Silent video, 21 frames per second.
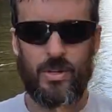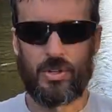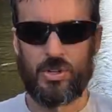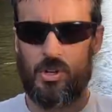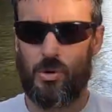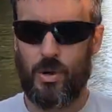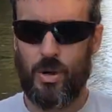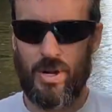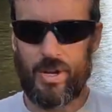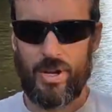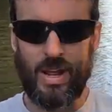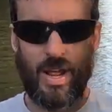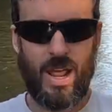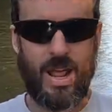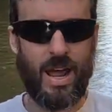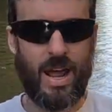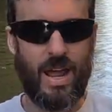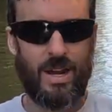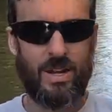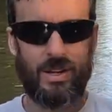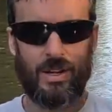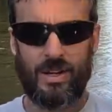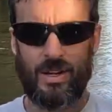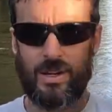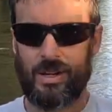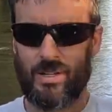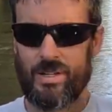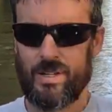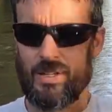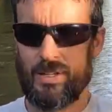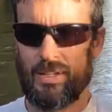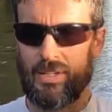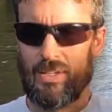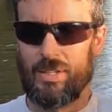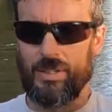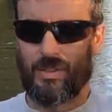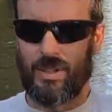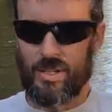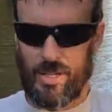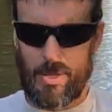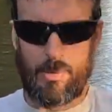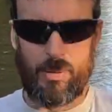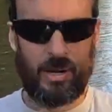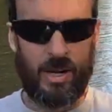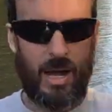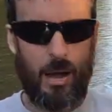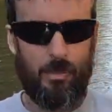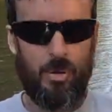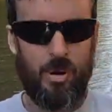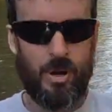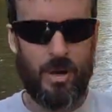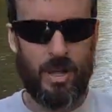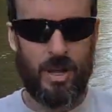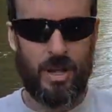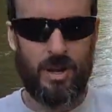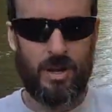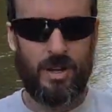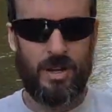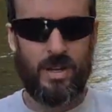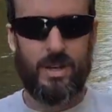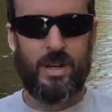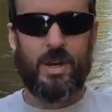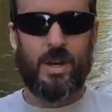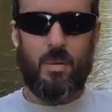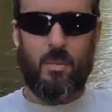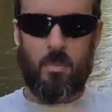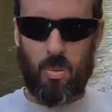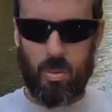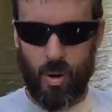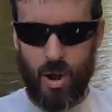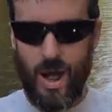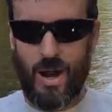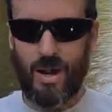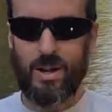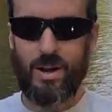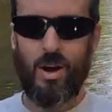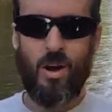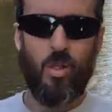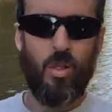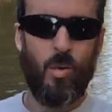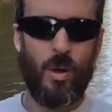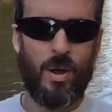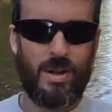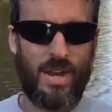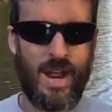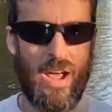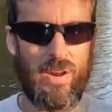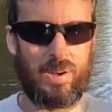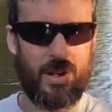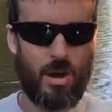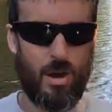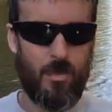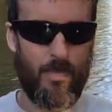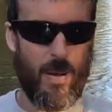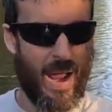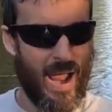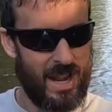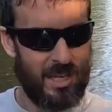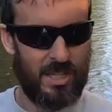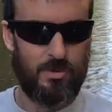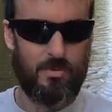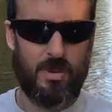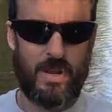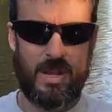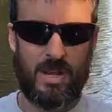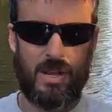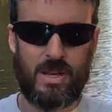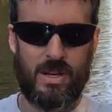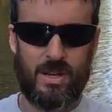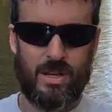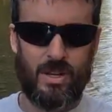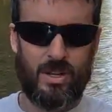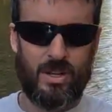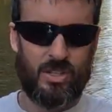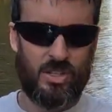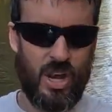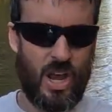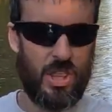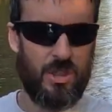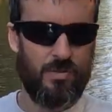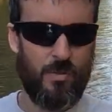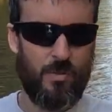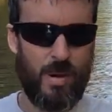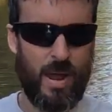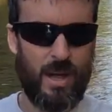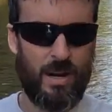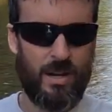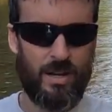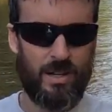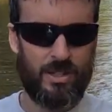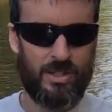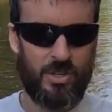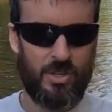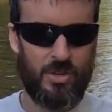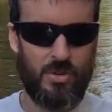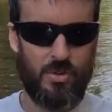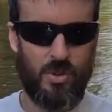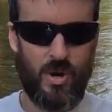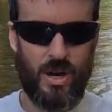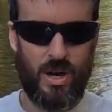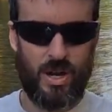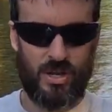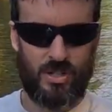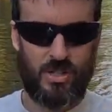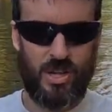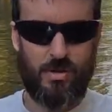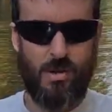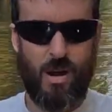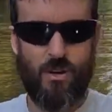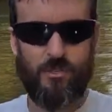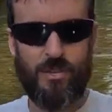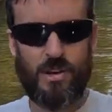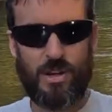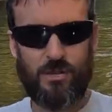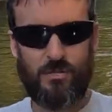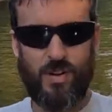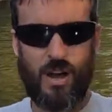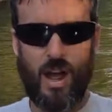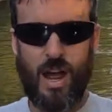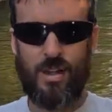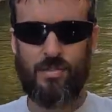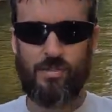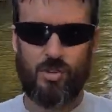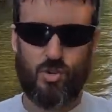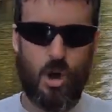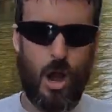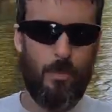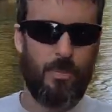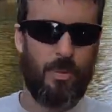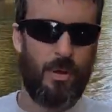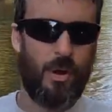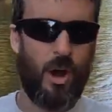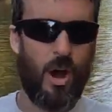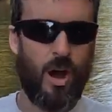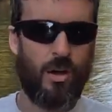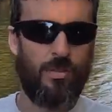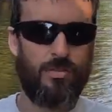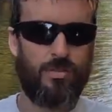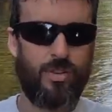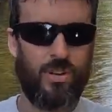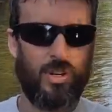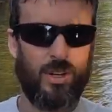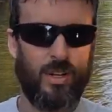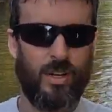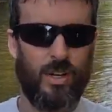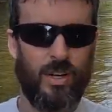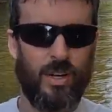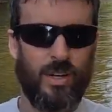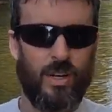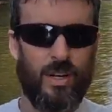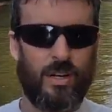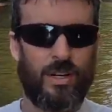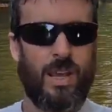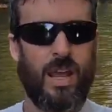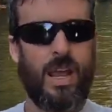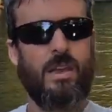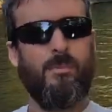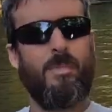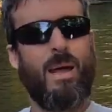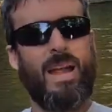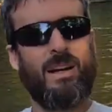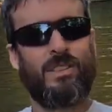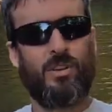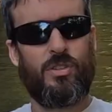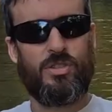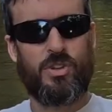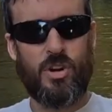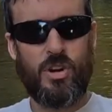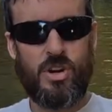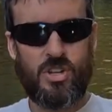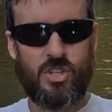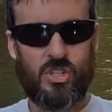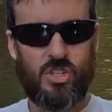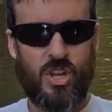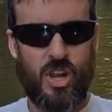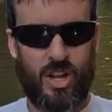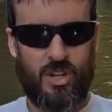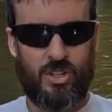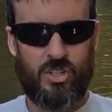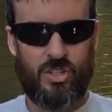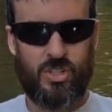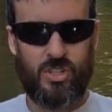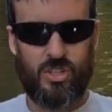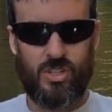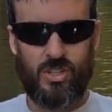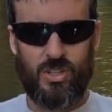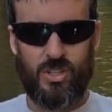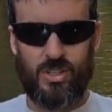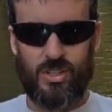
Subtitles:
to it at the Lippincotte put-in, brought it all the way down here past me, south of Urbana to State Route 55, and dropped it off, came back to 36,